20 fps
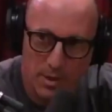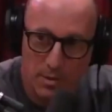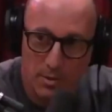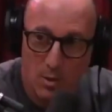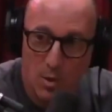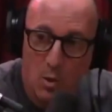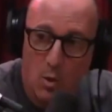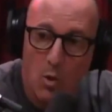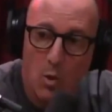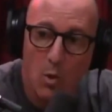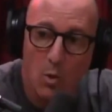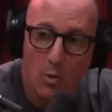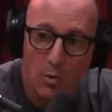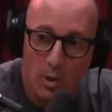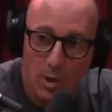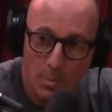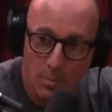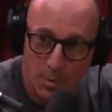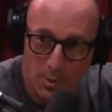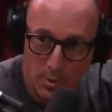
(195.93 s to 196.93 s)
like the whole
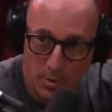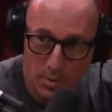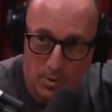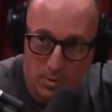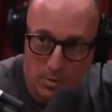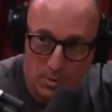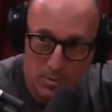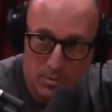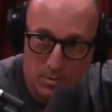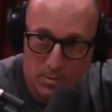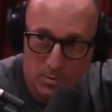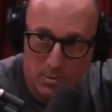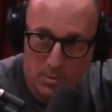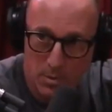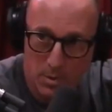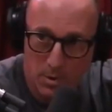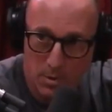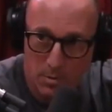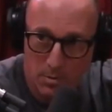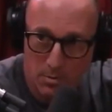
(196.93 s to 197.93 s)
number,
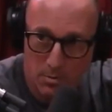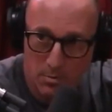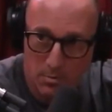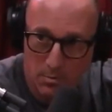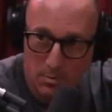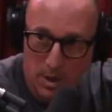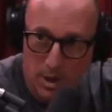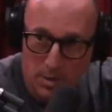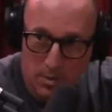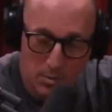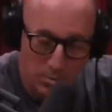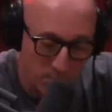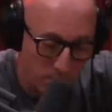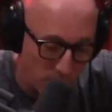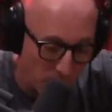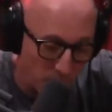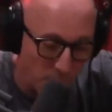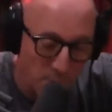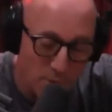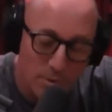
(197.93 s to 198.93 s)
like actual
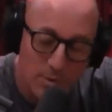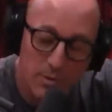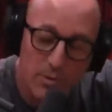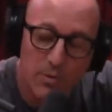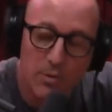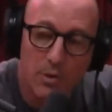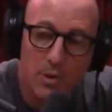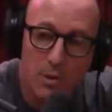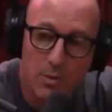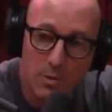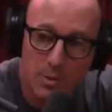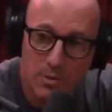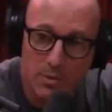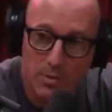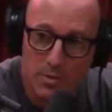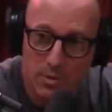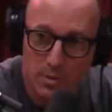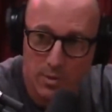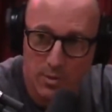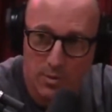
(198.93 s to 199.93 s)
number
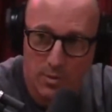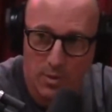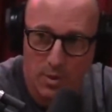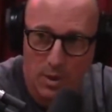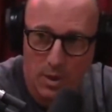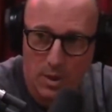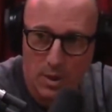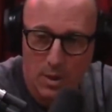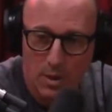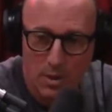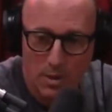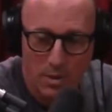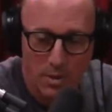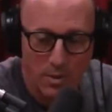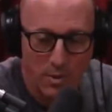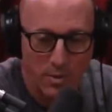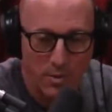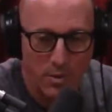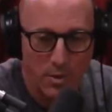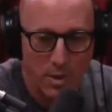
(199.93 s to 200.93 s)
sequence. There's
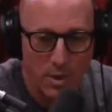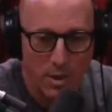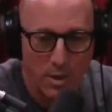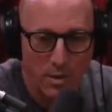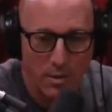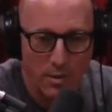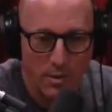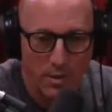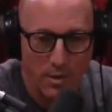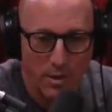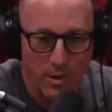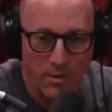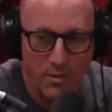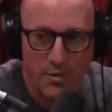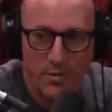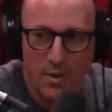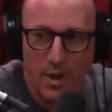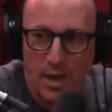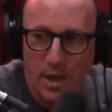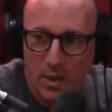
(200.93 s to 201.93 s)
the
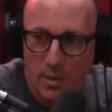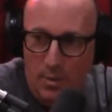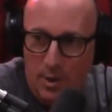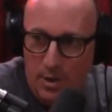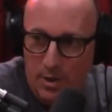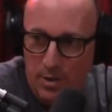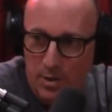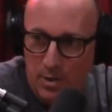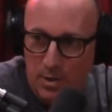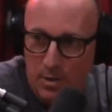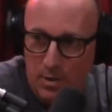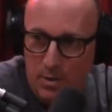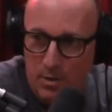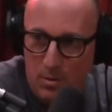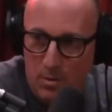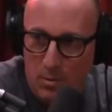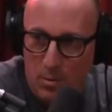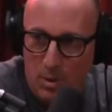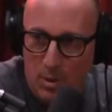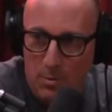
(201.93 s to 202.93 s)
phi ratio,
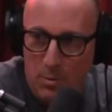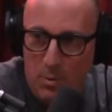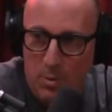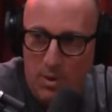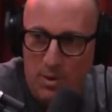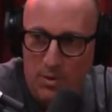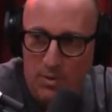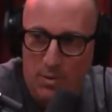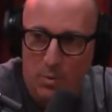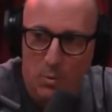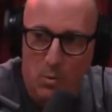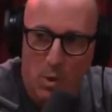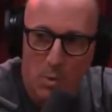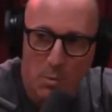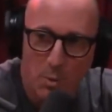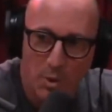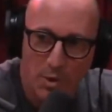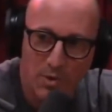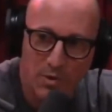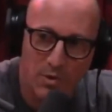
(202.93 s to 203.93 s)

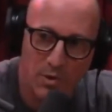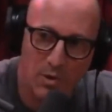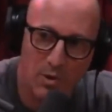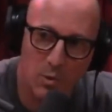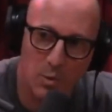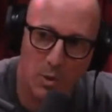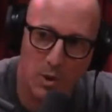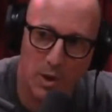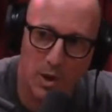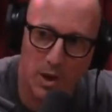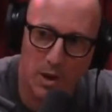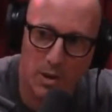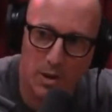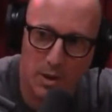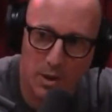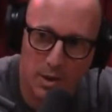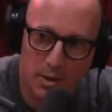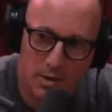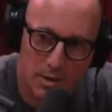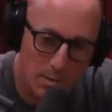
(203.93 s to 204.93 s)
1.618.
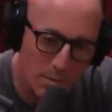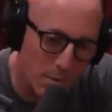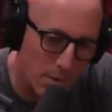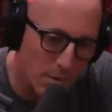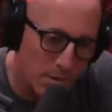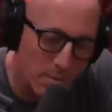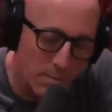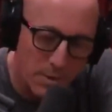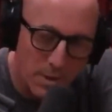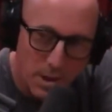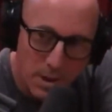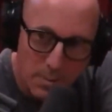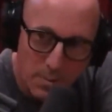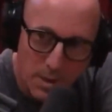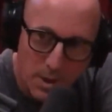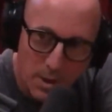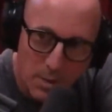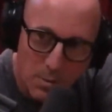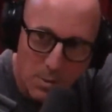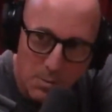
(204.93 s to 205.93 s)
Anything multiplied
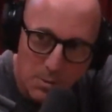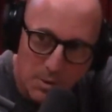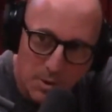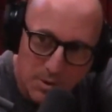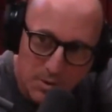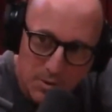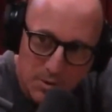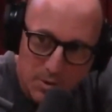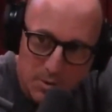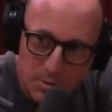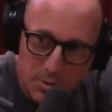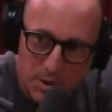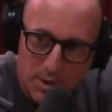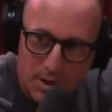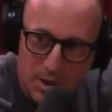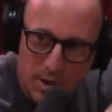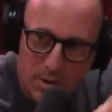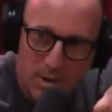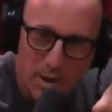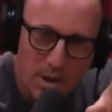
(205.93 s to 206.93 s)
by the
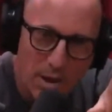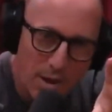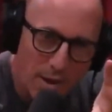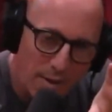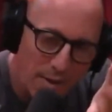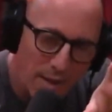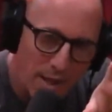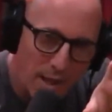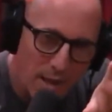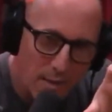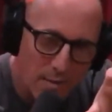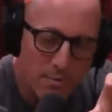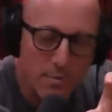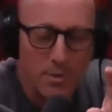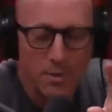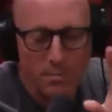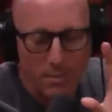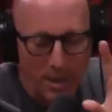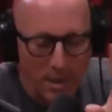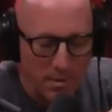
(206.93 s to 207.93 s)

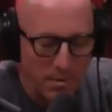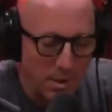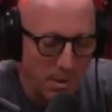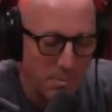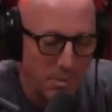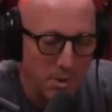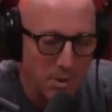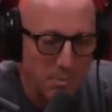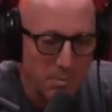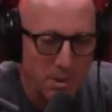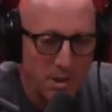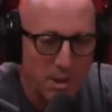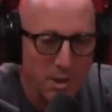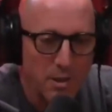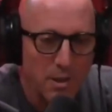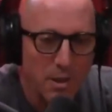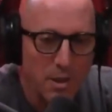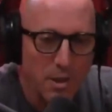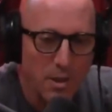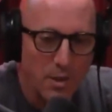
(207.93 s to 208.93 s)
1.618,
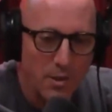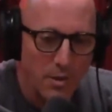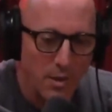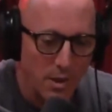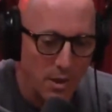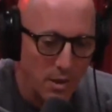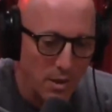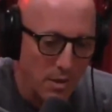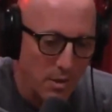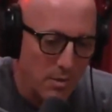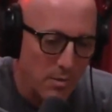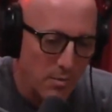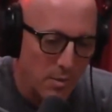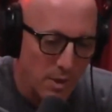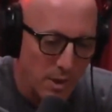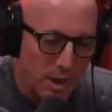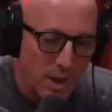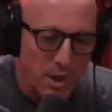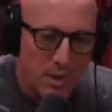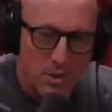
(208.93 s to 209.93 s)
the
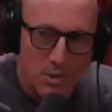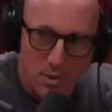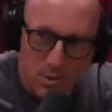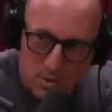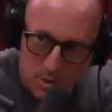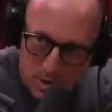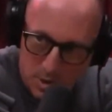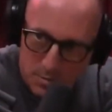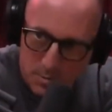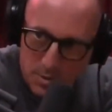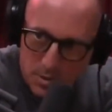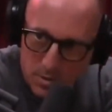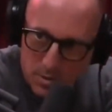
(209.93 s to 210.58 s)
relationship,